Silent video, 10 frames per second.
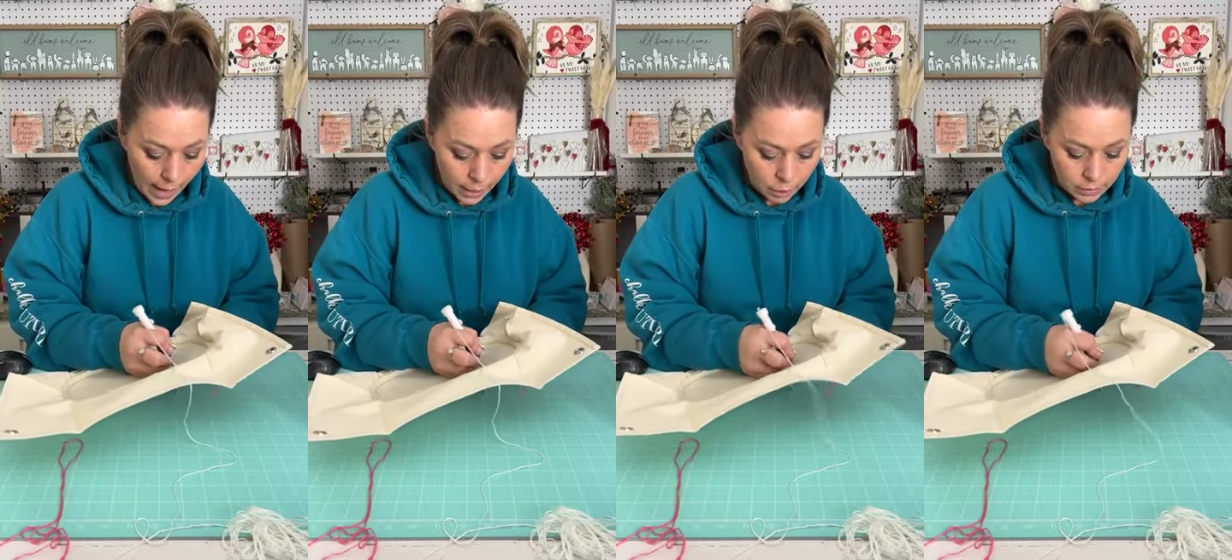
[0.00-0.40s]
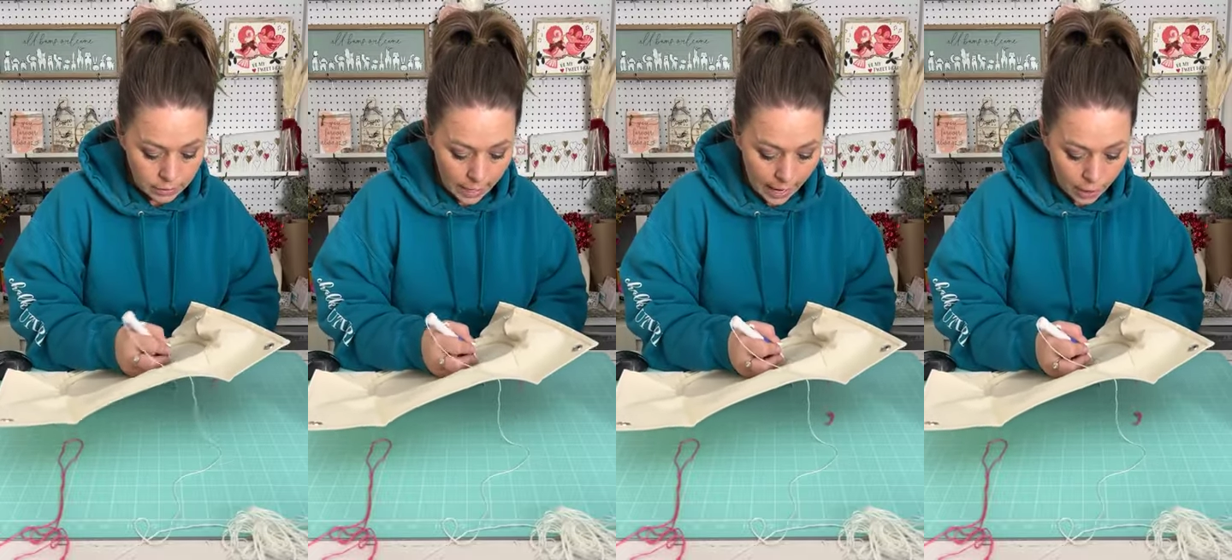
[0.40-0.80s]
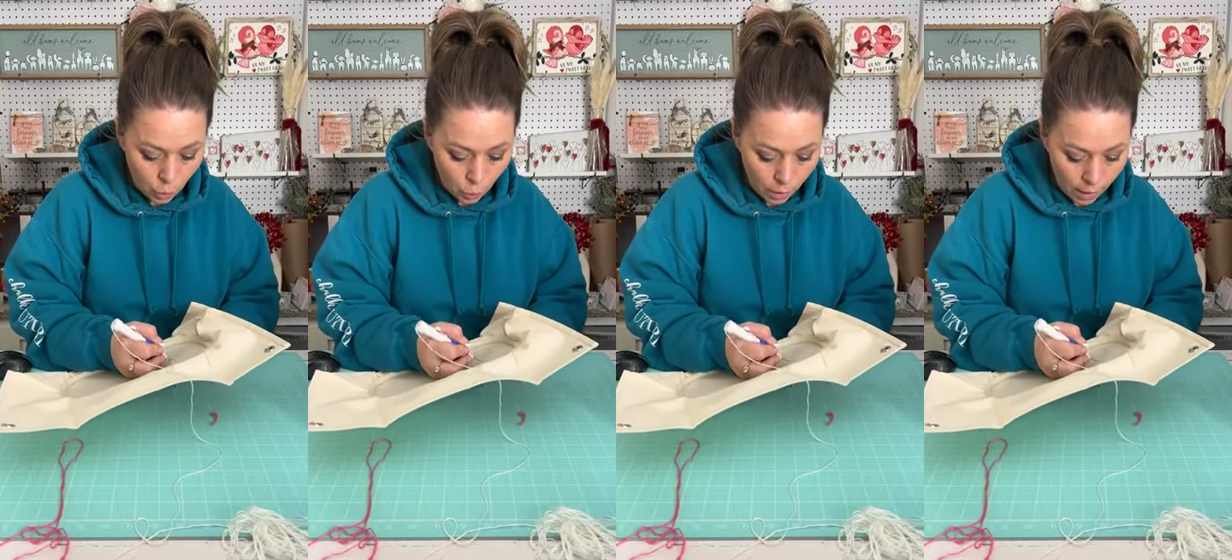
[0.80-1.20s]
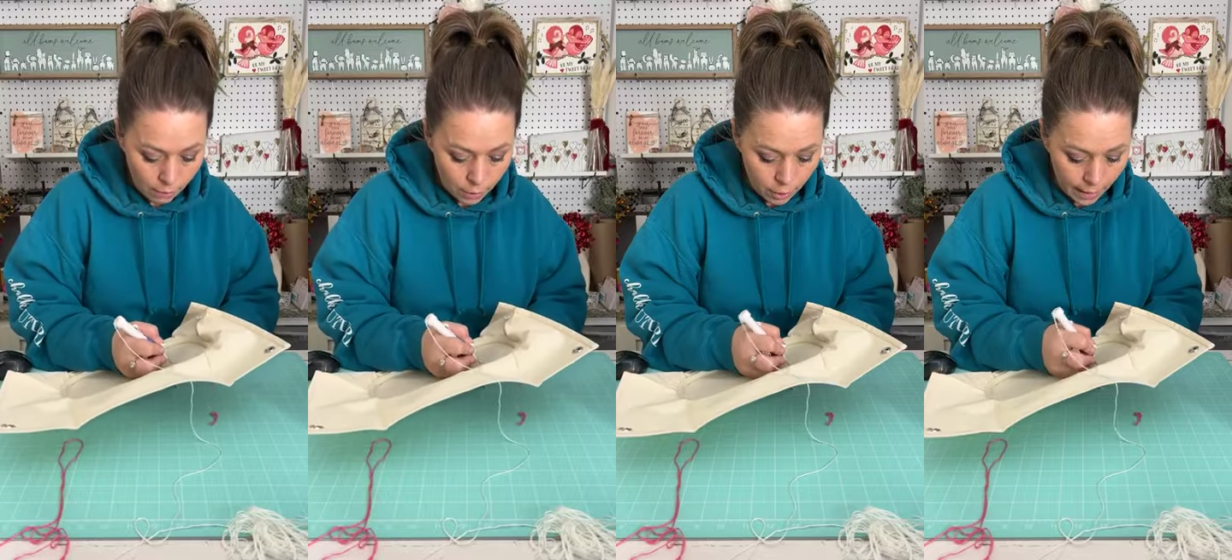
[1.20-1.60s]
at your side or
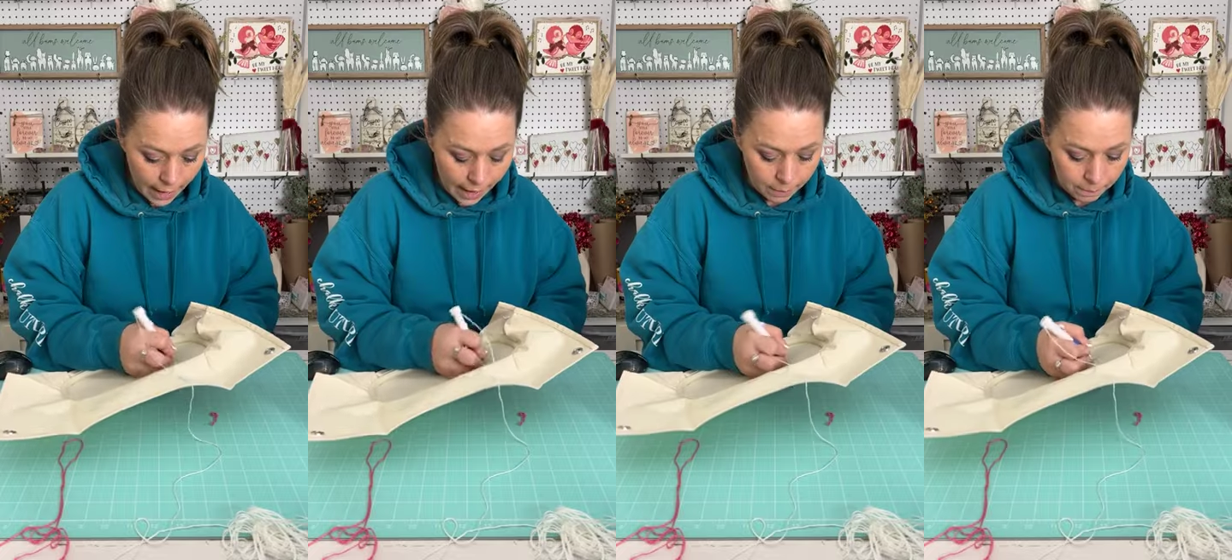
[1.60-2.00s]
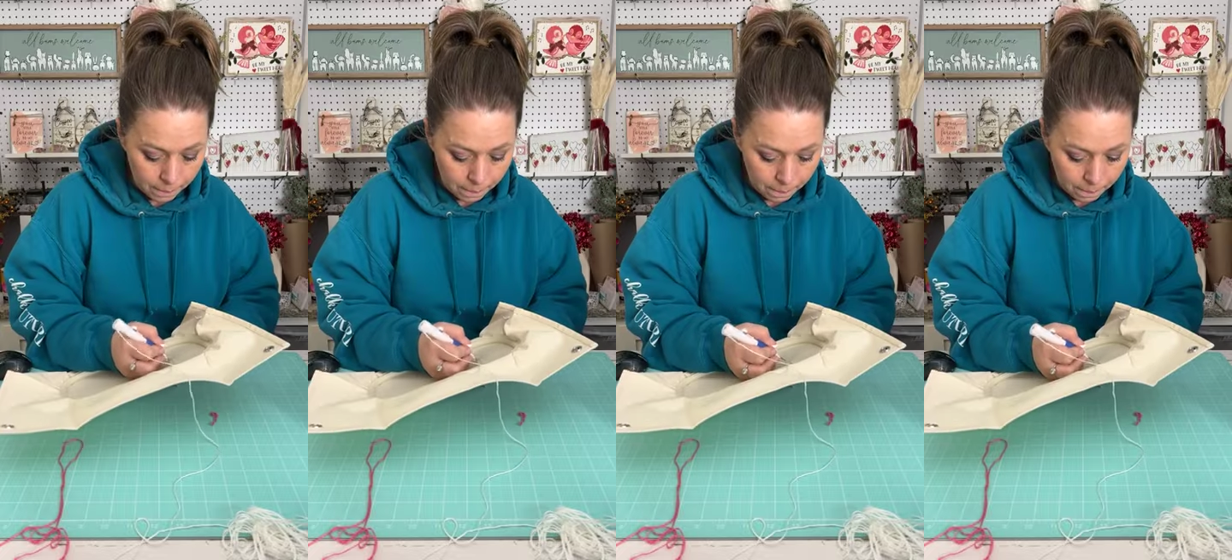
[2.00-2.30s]
wherever you're at.